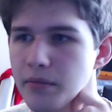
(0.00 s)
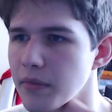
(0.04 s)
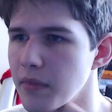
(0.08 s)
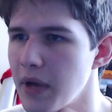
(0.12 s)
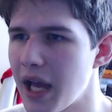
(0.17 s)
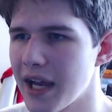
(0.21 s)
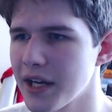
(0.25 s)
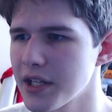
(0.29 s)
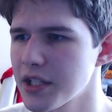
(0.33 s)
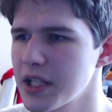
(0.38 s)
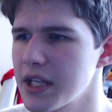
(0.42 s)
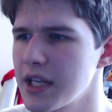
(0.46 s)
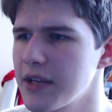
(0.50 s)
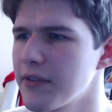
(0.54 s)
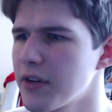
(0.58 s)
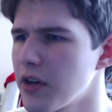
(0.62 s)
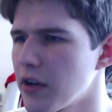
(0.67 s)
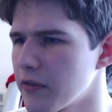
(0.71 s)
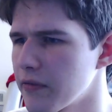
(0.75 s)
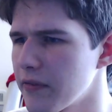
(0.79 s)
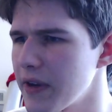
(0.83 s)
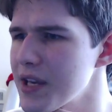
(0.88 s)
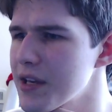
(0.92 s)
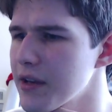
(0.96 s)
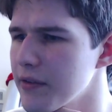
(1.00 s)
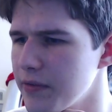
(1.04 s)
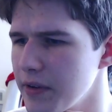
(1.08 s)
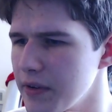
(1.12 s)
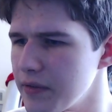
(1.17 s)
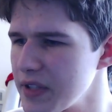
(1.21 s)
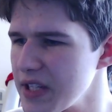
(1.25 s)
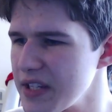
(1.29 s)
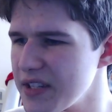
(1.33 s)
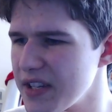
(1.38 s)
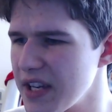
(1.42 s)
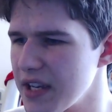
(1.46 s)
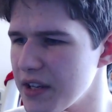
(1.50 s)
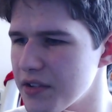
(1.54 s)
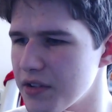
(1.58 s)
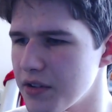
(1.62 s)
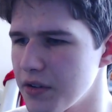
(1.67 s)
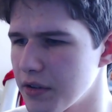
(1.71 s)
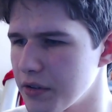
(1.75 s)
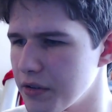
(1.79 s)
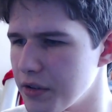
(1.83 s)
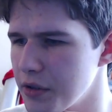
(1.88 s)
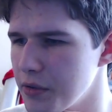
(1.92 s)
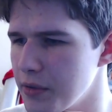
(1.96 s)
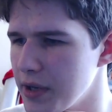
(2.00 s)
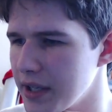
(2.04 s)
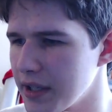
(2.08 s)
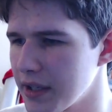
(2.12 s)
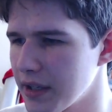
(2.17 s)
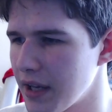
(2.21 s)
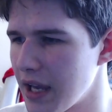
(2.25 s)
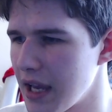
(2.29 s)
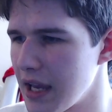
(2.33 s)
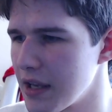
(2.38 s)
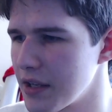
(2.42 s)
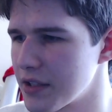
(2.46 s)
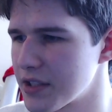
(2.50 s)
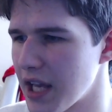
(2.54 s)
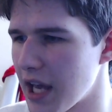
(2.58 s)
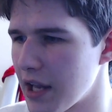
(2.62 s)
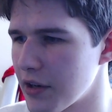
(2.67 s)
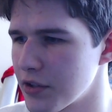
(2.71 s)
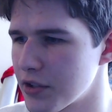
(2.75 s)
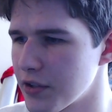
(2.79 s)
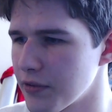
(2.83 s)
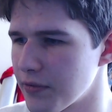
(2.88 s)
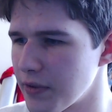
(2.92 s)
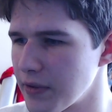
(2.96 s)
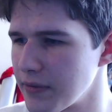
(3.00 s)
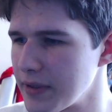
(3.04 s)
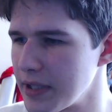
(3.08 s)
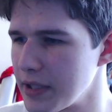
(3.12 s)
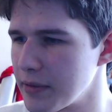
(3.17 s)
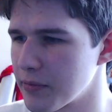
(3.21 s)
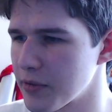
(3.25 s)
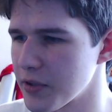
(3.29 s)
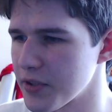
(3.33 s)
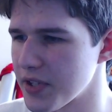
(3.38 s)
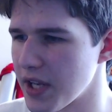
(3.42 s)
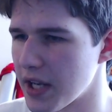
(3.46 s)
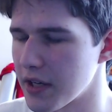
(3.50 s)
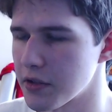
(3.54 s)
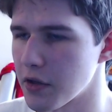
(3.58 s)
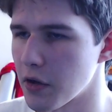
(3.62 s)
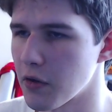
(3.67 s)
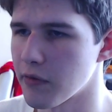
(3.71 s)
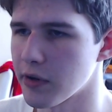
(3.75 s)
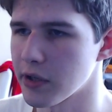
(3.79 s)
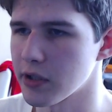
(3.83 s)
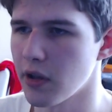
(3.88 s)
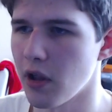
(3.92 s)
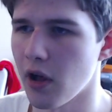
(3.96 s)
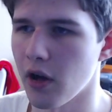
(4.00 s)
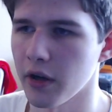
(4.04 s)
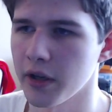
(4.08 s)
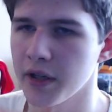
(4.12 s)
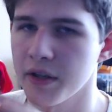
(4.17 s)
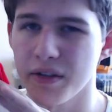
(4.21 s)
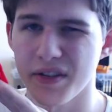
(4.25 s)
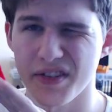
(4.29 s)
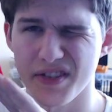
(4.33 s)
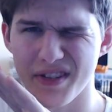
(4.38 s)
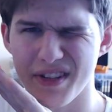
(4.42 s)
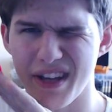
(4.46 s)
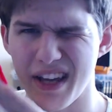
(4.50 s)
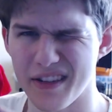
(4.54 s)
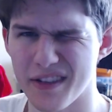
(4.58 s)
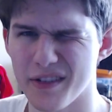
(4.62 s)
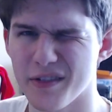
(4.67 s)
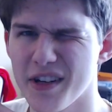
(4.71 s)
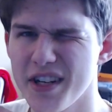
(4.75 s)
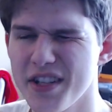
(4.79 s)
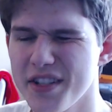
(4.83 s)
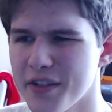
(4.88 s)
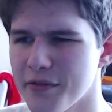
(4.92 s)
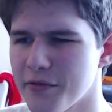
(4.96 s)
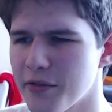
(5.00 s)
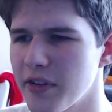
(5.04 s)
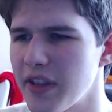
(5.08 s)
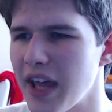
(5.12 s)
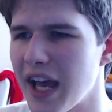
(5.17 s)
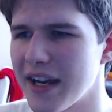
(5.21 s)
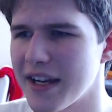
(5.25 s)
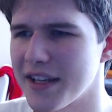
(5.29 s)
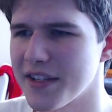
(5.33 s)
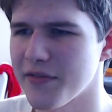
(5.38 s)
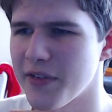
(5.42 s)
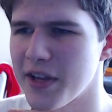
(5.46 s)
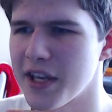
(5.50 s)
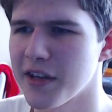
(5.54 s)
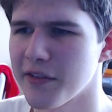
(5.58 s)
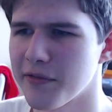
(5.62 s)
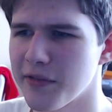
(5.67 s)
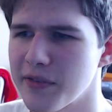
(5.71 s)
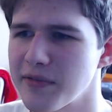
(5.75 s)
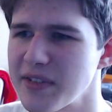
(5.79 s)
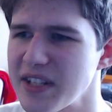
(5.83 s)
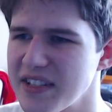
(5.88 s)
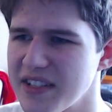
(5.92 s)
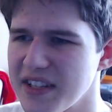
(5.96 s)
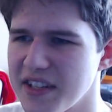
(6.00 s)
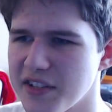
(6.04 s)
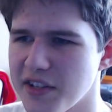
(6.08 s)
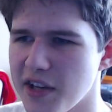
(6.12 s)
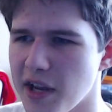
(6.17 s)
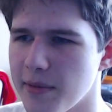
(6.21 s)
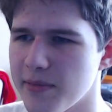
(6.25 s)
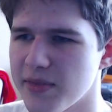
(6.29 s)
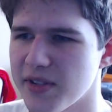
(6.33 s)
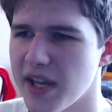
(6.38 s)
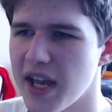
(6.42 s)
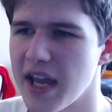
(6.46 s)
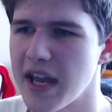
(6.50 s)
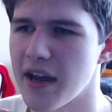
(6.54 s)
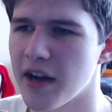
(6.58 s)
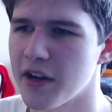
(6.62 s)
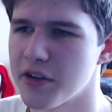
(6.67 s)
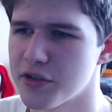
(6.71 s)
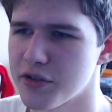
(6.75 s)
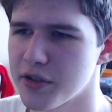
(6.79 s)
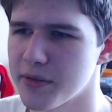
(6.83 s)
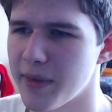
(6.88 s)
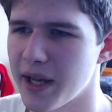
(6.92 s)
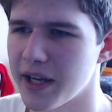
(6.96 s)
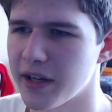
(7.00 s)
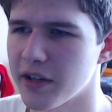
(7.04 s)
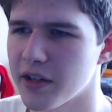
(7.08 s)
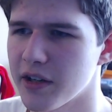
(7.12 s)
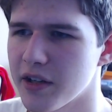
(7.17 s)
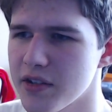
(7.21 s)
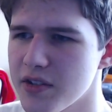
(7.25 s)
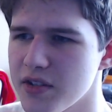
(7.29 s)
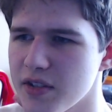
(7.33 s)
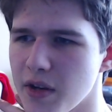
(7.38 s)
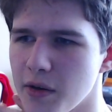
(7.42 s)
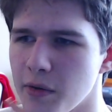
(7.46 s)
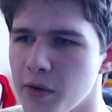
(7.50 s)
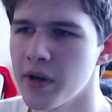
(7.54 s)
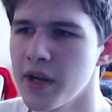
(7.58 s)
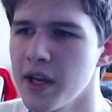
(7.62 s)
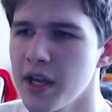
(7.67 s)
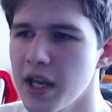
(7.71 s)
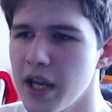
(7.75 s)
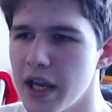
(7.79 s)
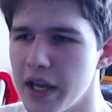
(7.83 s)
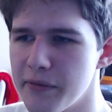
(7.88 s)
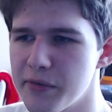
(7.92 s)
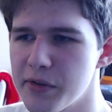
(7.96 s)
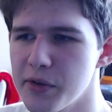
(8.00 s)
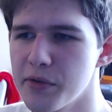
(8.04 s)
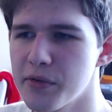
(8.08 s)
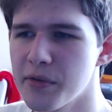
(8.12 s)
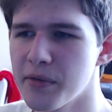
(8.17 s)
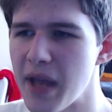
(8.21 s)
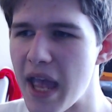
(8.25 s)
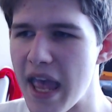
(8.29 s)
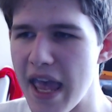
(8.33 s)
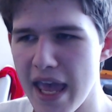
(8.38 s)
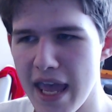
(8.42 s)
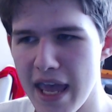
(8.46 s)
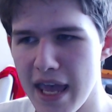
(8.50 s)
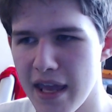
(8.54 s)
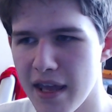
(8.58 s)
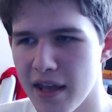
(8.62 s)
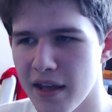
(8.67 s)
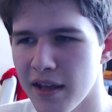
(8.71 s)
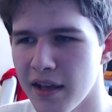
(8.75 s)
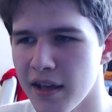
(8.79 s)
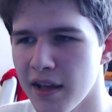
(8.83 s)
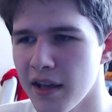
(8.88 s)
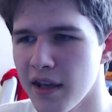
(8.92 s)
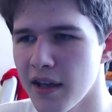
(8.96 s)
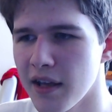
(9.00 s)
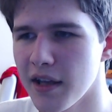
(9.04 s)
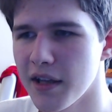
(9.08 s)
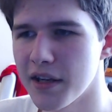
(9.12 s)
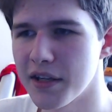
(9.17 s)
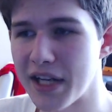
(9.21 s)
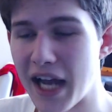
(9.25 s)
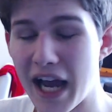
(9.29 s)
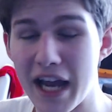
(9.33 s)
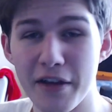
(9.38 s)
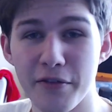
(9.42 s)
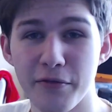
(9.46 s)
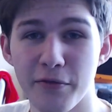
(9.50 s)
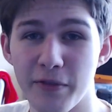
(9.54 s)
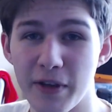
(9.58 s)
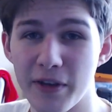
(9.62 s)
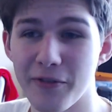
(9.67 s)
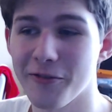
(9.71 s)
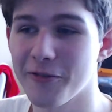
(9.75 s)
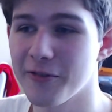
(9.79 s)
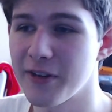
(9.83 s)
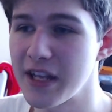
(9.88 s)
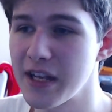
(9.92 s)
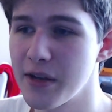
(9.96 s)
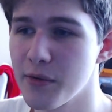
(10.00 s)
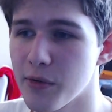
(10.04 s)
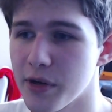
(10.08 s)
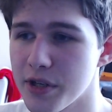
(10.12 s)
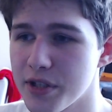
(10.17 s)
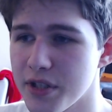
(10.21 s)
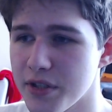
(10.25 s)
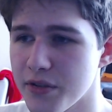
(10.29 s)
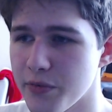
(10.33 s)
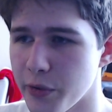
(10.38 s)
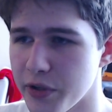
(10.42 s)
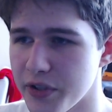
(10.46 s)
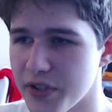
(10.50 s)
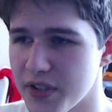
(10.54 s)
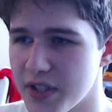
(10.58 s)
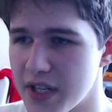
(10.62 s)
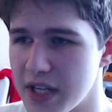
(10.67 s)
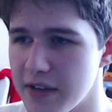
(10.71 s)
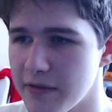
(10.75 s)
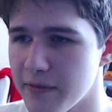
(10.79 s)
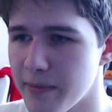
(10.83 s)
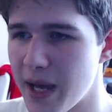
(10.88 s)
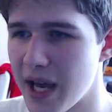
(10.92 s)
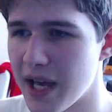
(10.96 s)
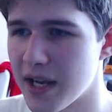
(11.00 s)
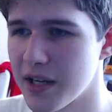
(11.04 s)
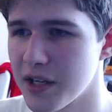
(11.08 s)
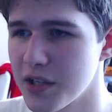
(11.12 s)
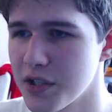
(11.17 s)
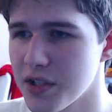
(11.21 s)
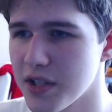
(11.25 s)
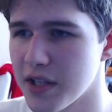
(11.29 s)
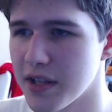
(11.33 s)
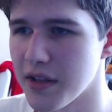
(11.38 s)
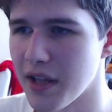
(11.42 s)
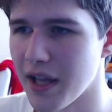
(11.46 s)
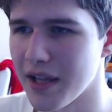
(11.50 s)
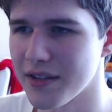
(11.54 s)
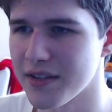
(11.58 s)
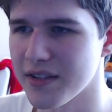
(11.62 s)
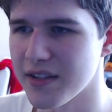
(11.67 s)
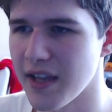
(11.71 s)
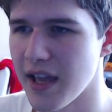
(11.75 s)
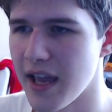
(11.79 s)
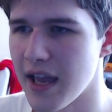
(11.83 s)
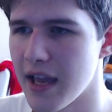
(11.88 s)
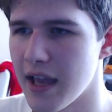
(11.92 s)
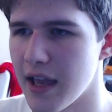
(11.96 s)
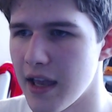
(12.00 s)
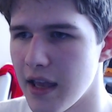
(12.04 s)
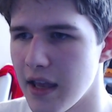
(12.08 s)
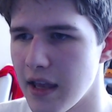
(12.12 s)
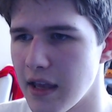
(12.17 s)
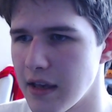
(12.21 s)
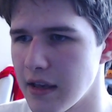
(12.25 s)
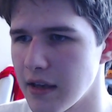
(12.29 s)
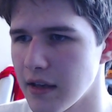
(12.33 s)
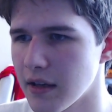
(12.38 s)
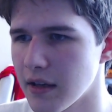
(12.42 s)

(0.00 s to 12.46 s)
Actually, even on VEGA 56, you're doing a 10 to 15% overclock. And the reason for that is VEGA 56 comes at 800 megahertz. So if you hit 950, which is what Steve managed, then that's still